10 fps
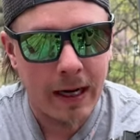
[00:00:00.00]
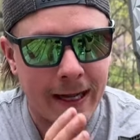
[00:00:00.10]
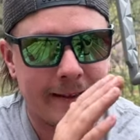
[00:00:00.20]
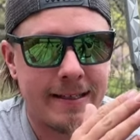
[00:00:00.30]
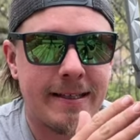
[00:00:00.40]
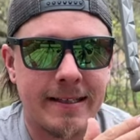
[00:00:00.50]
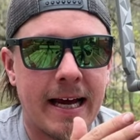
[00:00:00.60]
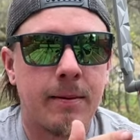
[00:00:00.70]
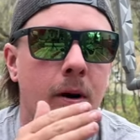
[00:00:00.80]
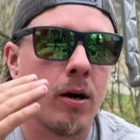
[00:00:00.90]
not this
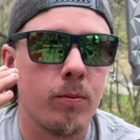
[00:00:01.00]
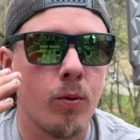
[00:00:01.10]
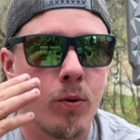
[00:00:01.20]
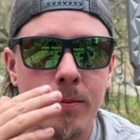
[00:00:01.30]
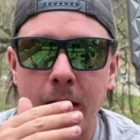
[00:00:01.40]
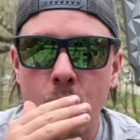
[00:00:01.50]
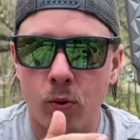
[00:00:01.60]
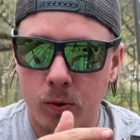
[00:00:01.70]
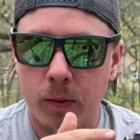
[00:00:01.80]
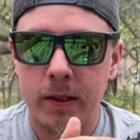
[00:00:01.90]
exact model, but one of my
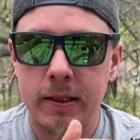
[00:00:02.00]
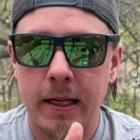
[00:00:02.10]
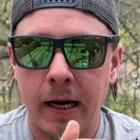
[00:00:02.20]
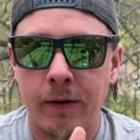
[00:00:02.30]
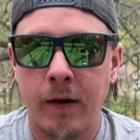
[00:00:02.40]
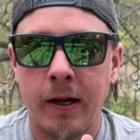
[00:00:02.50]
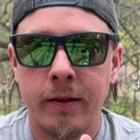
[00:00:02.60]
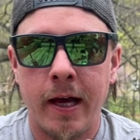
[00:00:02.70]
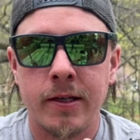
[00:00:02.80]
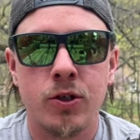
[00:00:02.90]
older ones that I ran
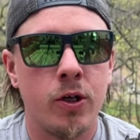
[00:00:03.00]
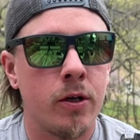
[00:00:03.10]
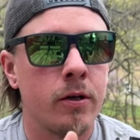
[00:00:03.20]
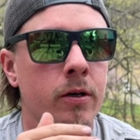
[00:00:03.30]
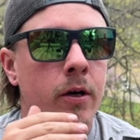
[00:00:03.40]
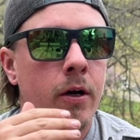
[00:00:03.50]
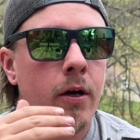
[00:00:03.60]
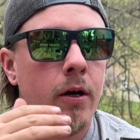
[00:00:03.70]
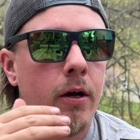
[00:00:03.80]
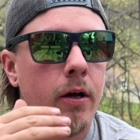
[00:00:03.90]
last year.
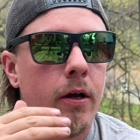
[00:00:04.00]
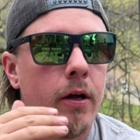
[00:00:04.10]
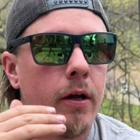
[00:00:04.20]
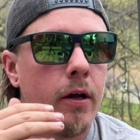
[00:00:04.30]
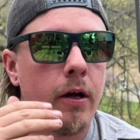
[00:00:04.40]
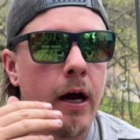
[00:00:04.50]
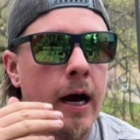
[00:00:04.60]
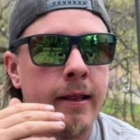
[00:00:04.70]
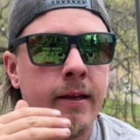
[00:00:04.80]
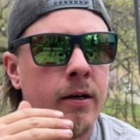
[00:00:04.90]

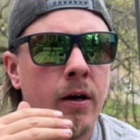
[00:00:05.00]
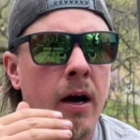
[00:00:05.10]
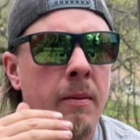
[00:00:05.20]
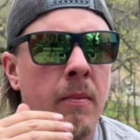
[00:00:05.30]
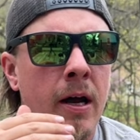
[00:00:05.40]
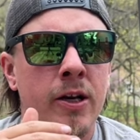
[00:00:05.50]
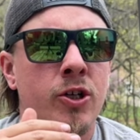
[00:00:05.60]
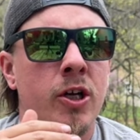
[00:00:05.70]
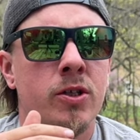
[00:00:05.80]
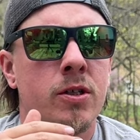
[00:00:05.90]
I think I might have
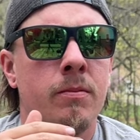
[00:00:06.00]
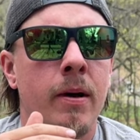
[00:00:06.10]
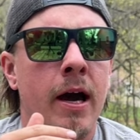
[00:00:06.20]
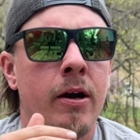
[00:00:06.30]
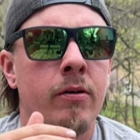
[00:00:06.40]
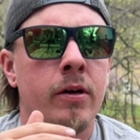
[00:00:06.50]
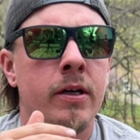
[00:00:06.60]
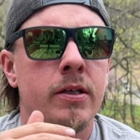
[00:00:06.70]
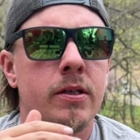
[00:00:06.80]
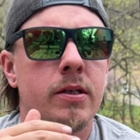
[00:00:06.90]
changed the
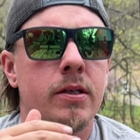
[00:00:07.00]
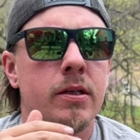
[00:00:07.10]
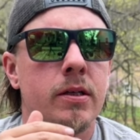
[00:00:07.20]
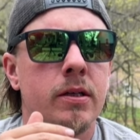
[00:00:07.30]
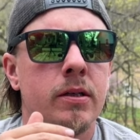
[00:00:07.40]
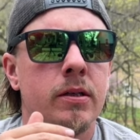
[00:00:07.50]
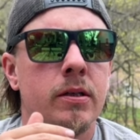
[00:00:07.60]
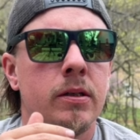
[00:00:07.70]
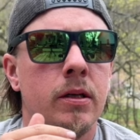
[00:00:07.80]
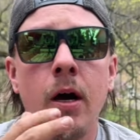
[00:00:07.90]
batteries.
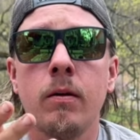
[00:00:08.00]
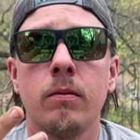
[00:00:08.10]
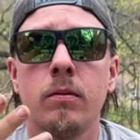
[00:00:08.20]
No,